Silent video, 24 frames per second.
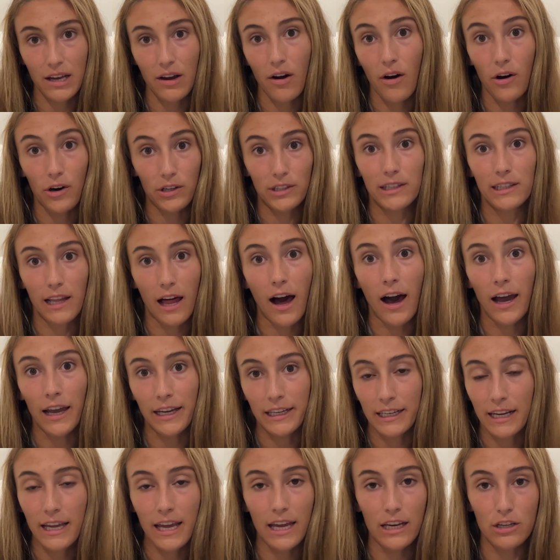
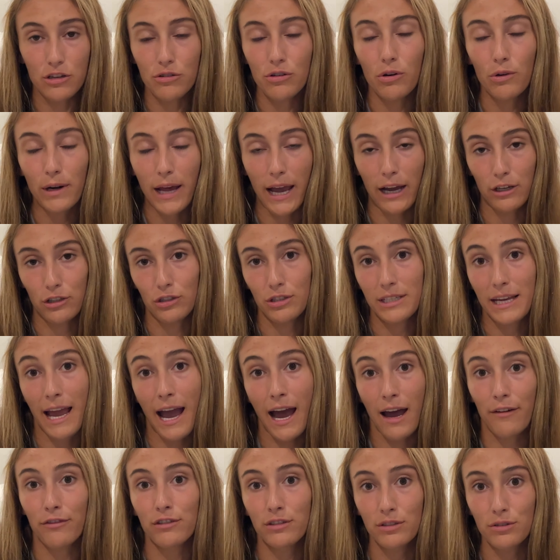online and you don't actually
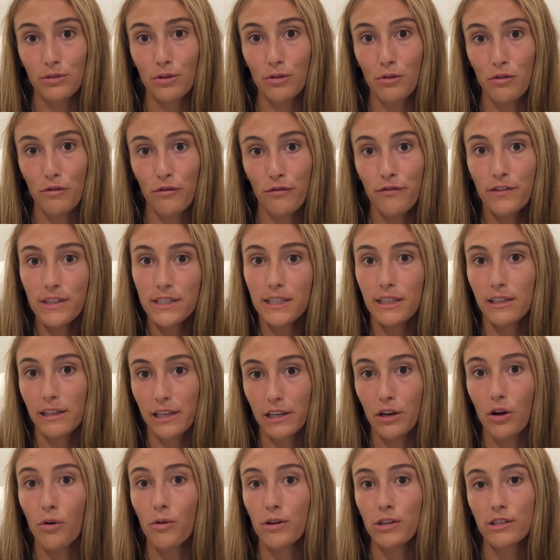have to physically
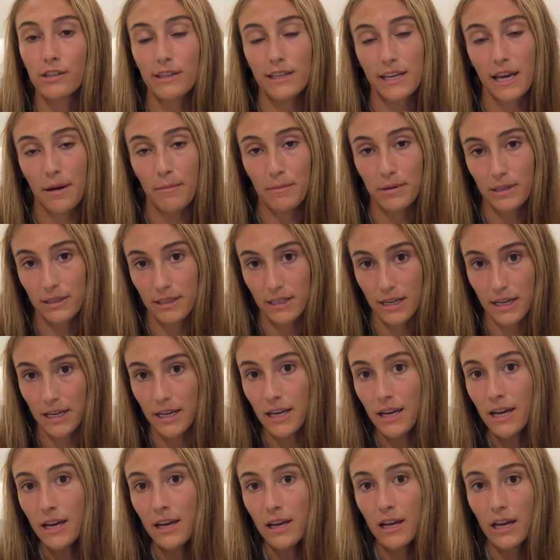go into the
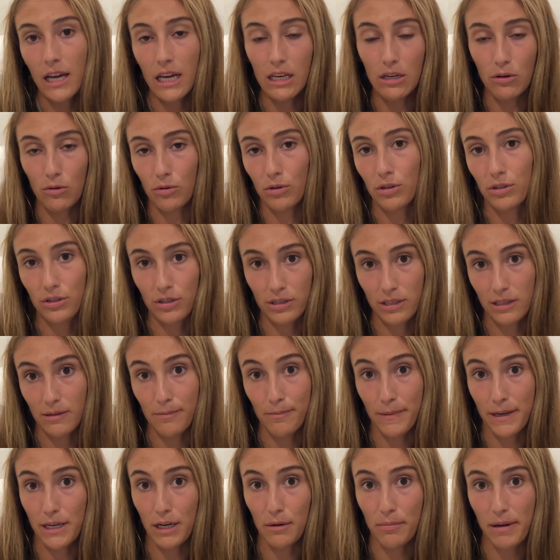embassy in order to
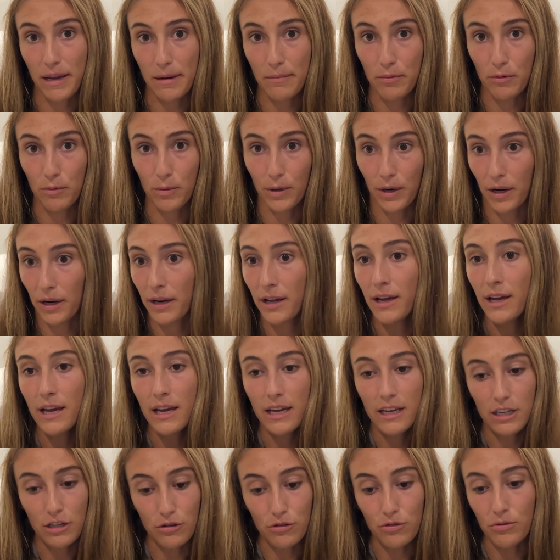submit your paperwork.
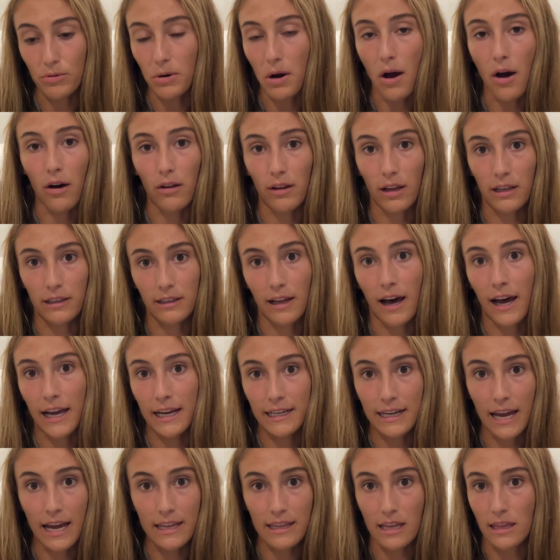You do it all online,
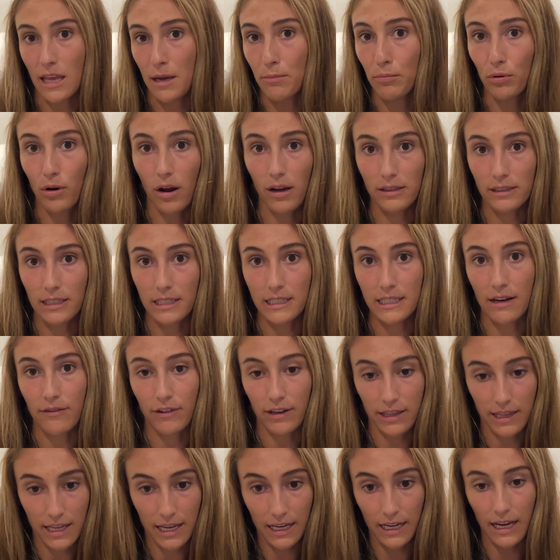and then they process
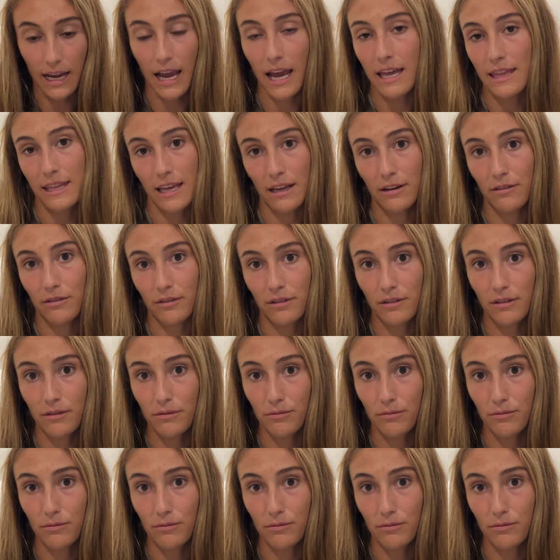everything and then